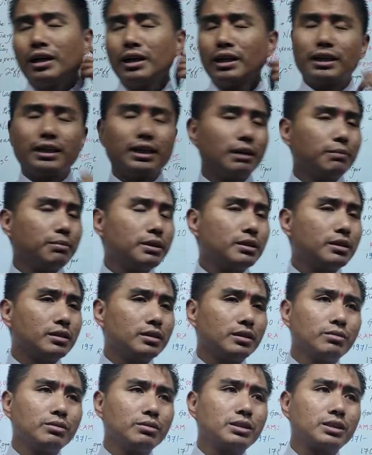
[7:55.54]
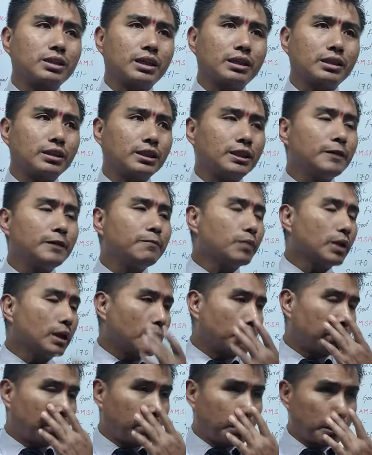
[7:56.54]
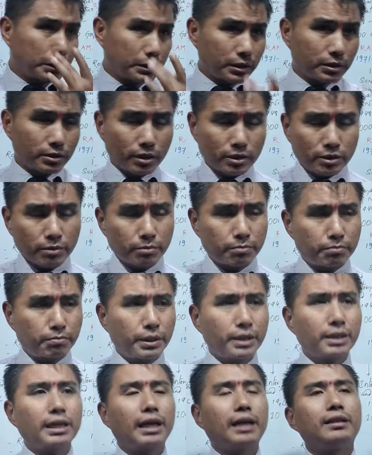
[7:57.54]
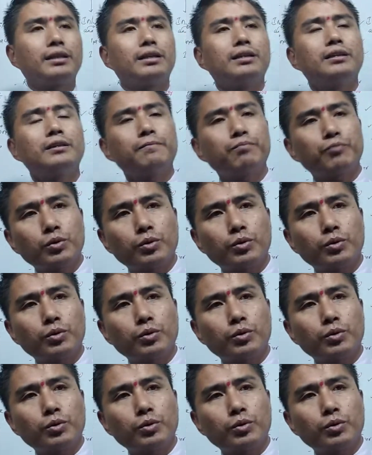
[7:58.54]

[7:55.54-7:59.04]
India being a huge country, population is also big, and then